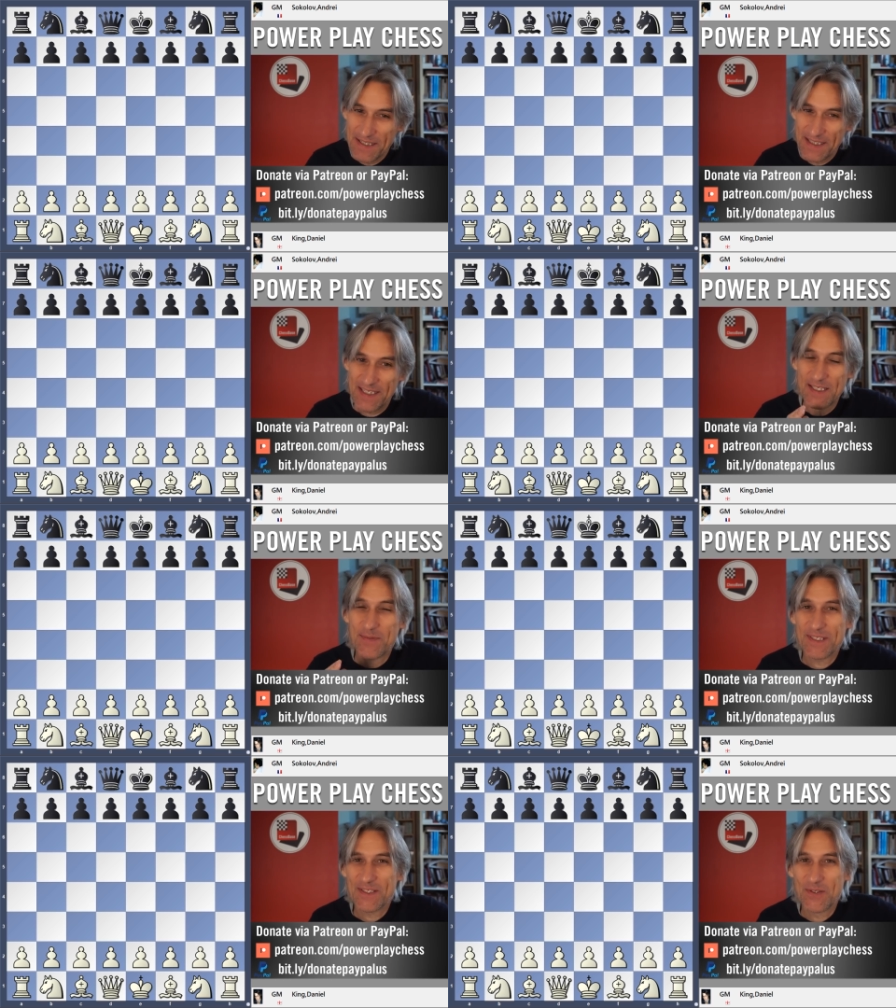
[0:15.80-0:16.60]
This
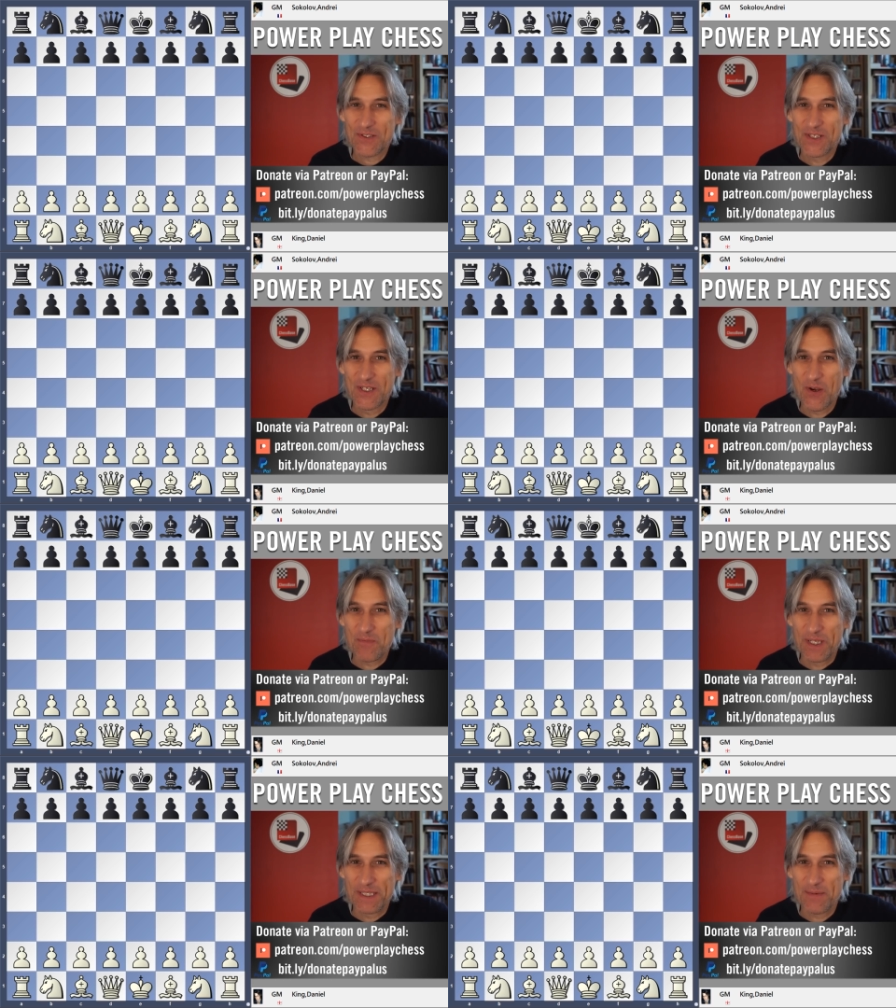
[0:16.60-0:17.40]
one's not in the
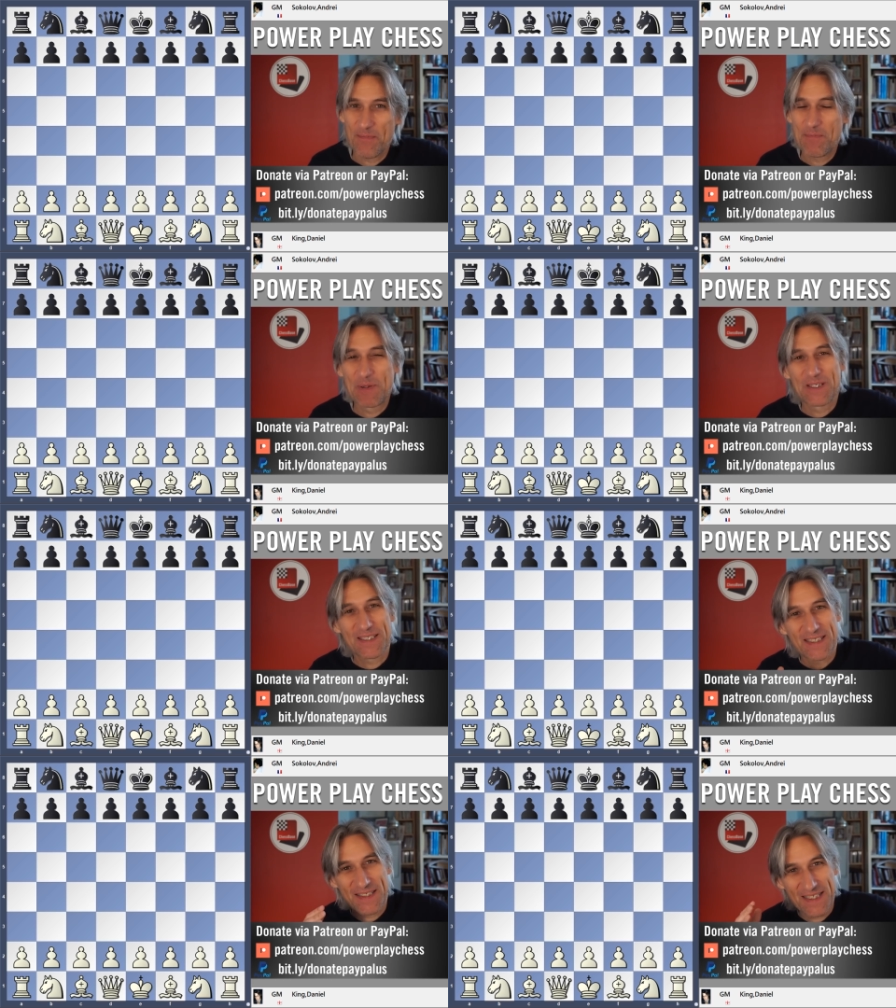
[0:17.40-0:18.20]
opening,
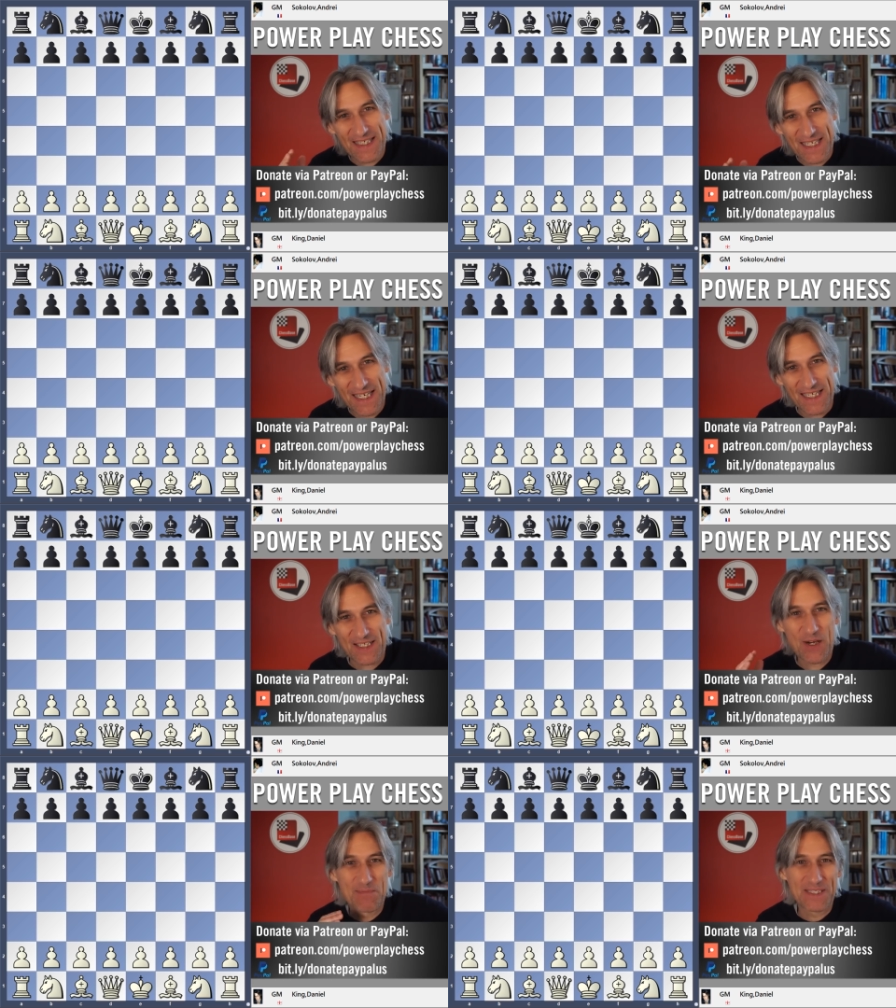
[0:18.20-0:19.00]
but it
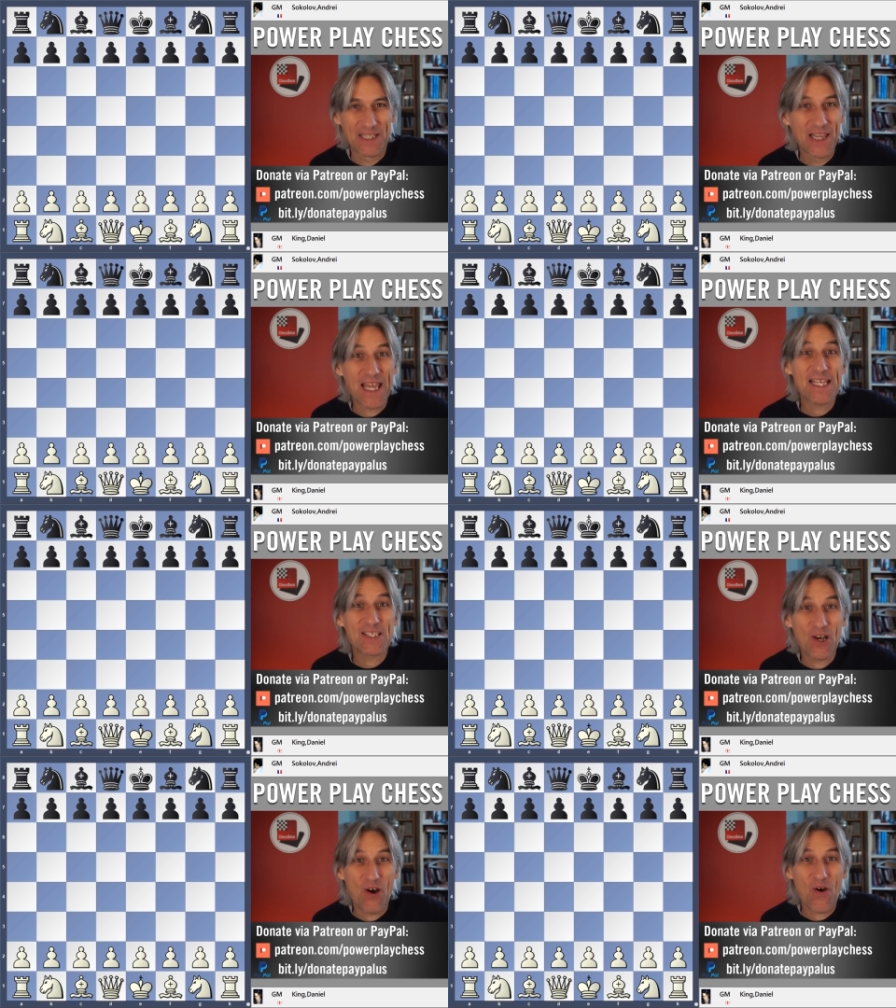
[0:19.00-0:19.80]
comes
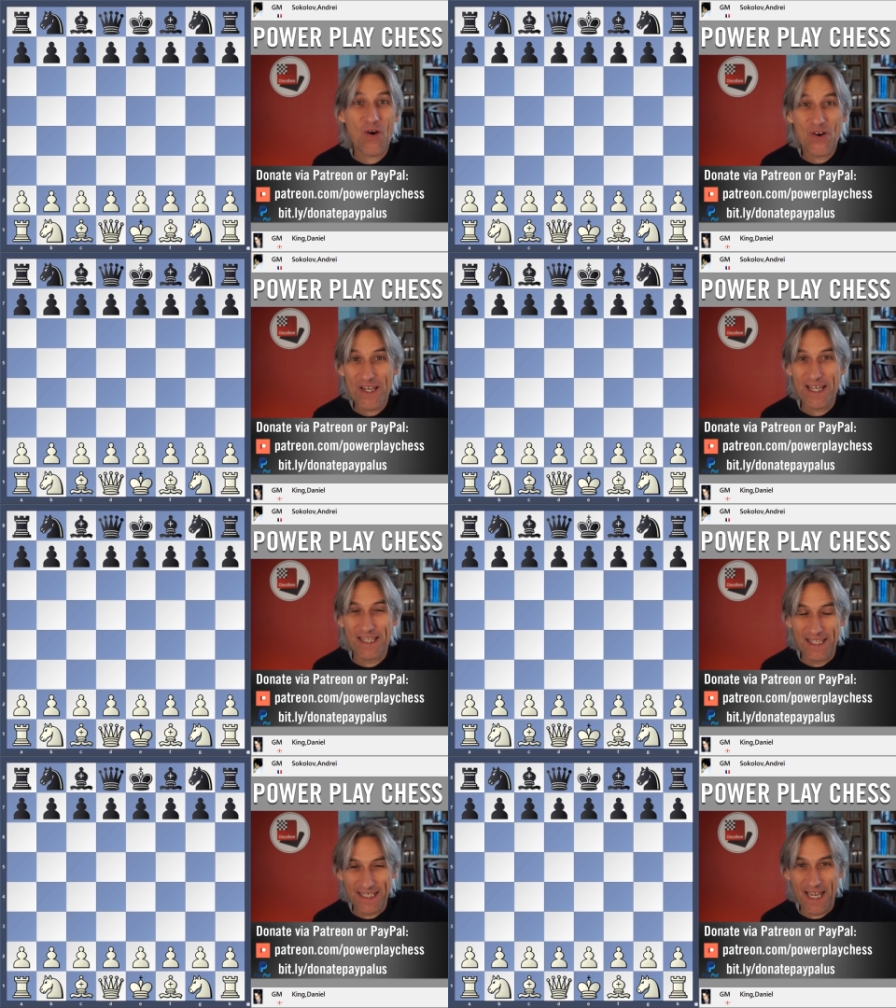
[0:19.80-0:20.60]
later on
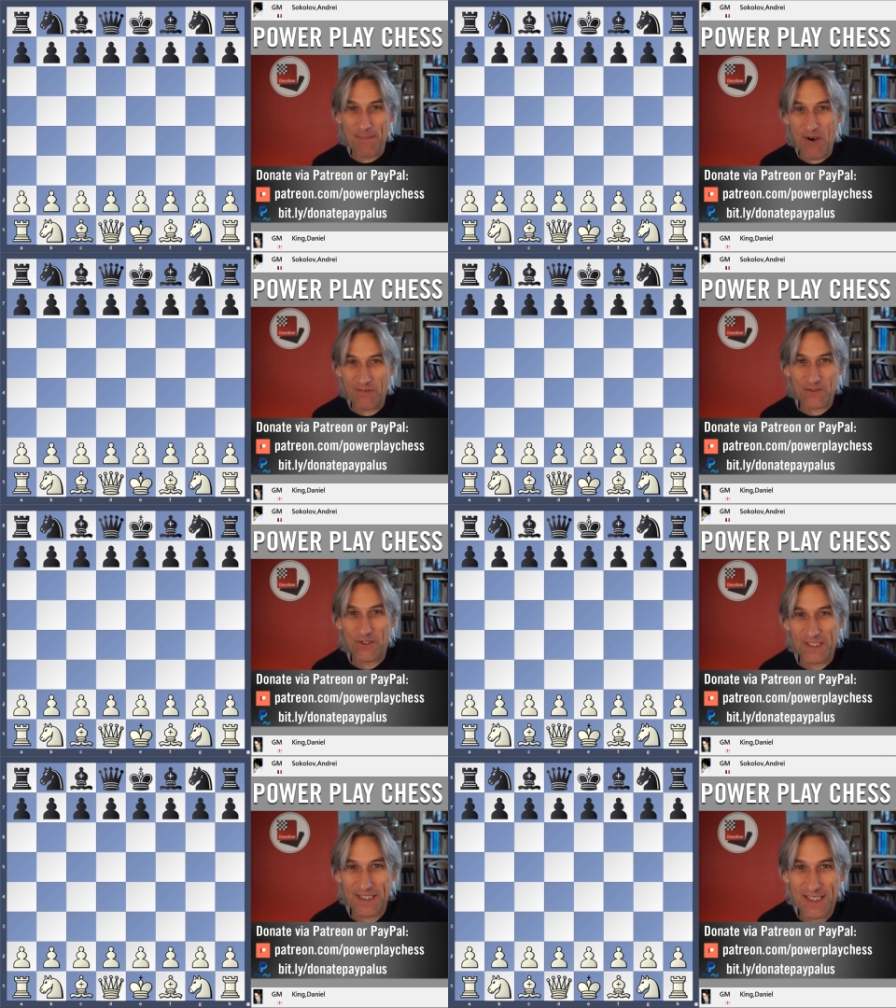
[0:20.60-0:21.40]
in the game after
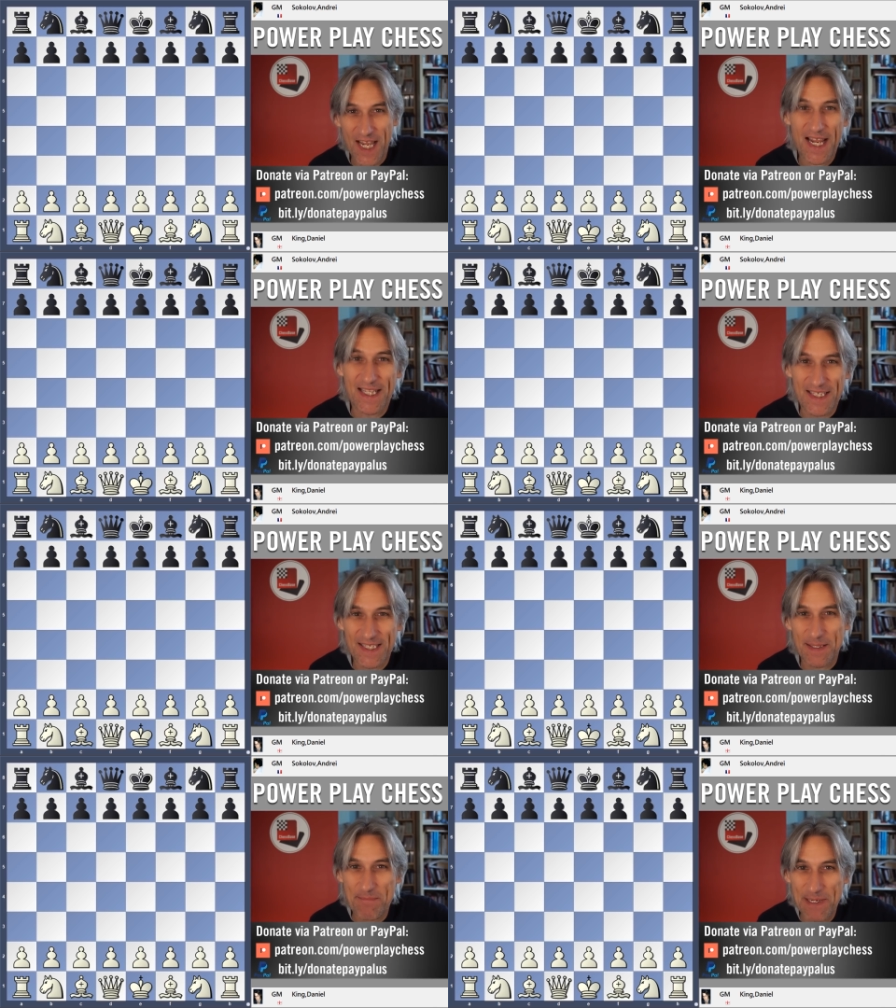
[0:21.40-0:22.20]
a
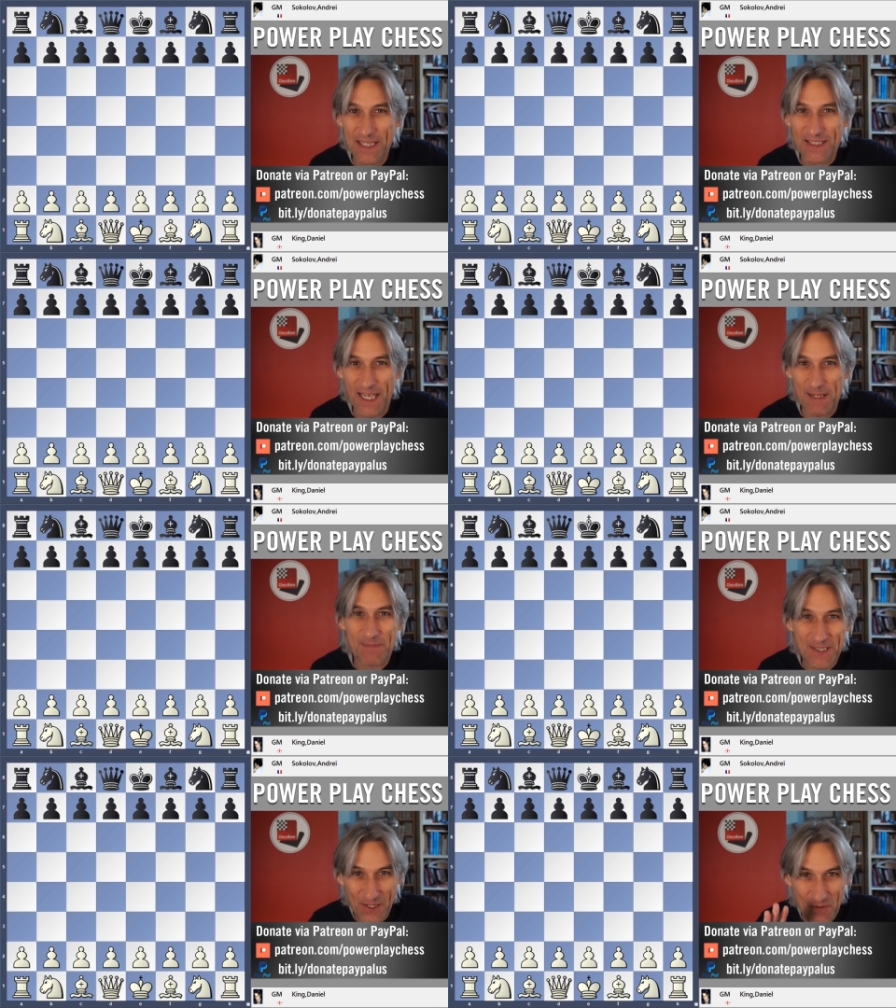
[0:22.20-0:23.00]
tense middle game.
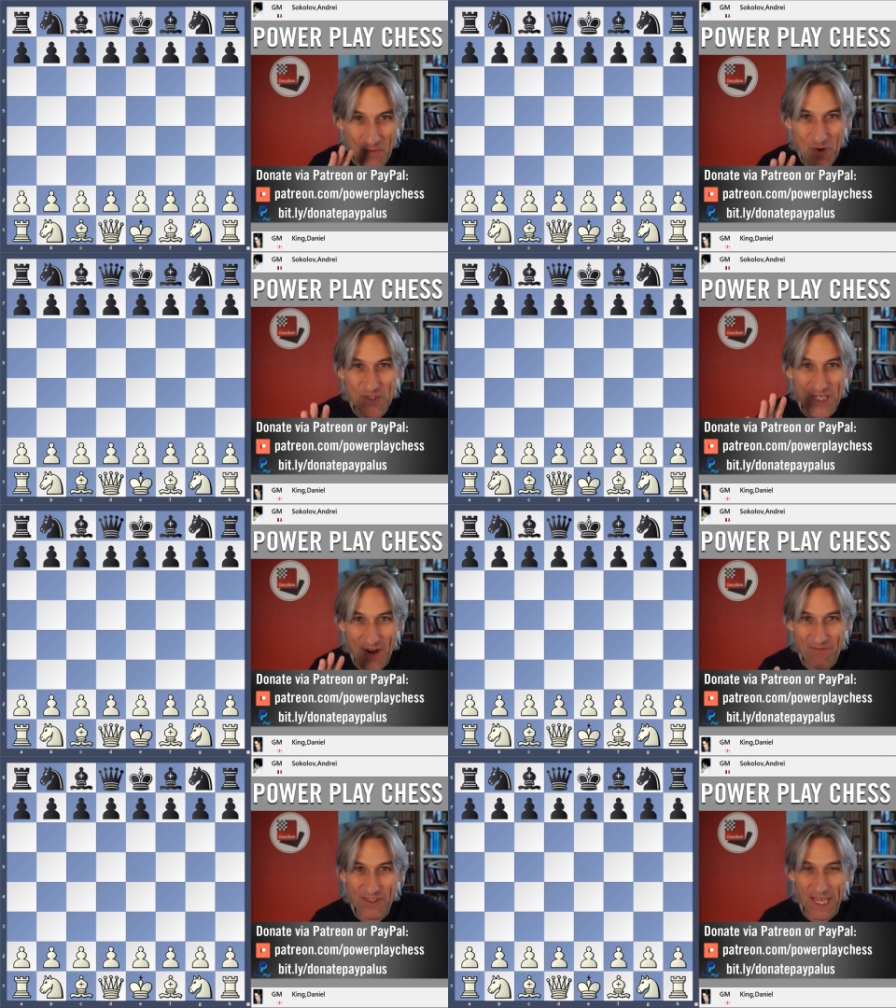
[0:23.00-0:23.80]
So watch
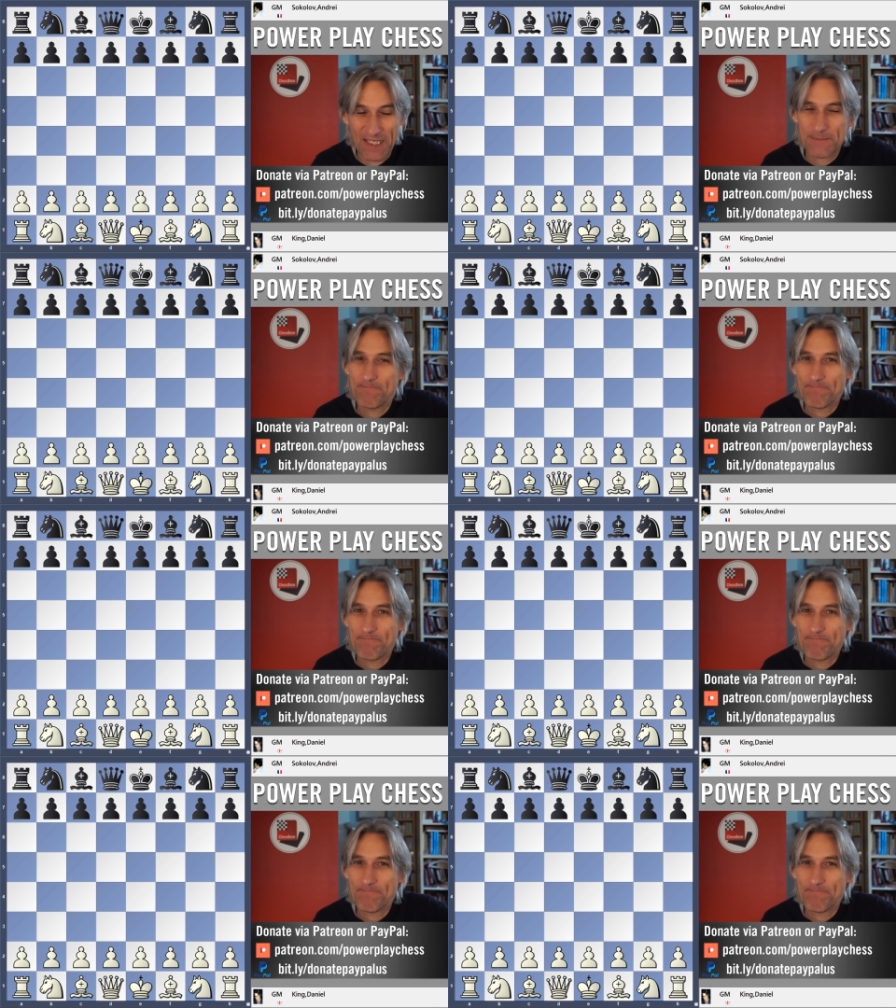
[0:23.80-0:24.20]
out for that.